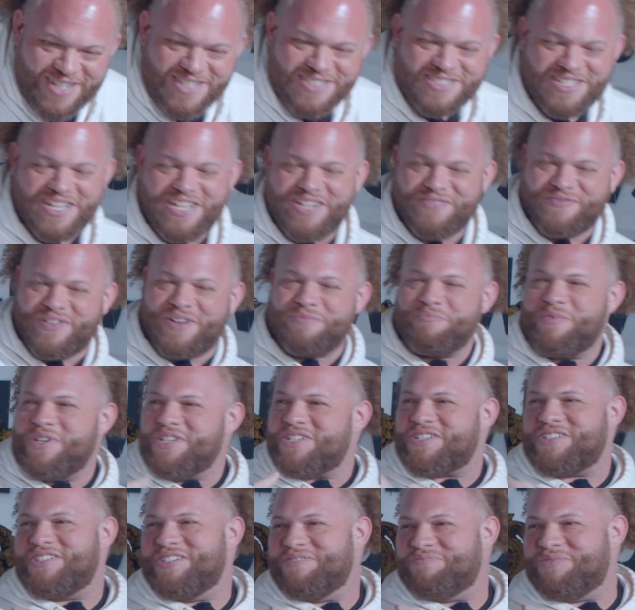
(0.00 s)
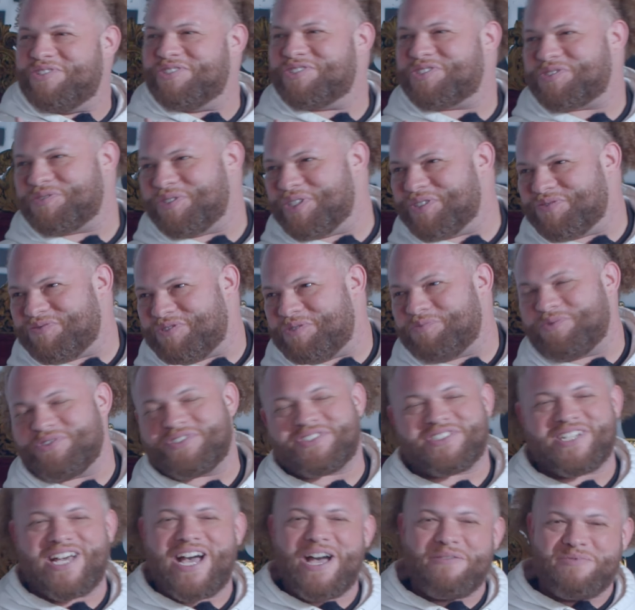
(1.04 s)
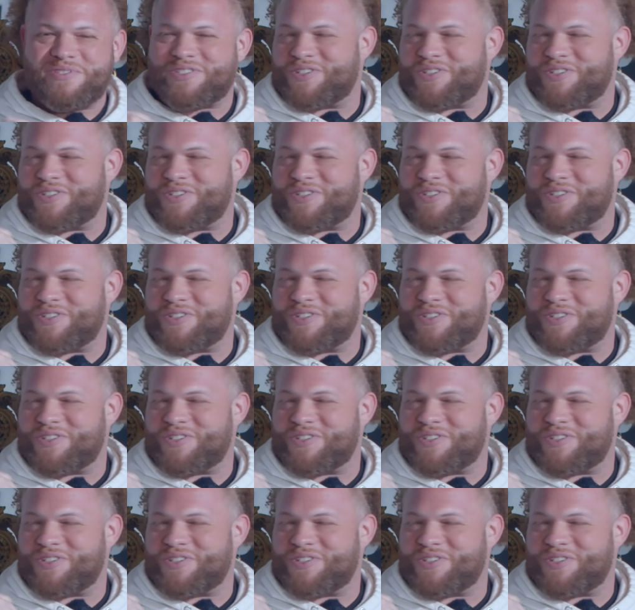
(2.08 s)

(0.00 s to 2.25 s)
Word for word: saying if I mention them on Twitter one more time,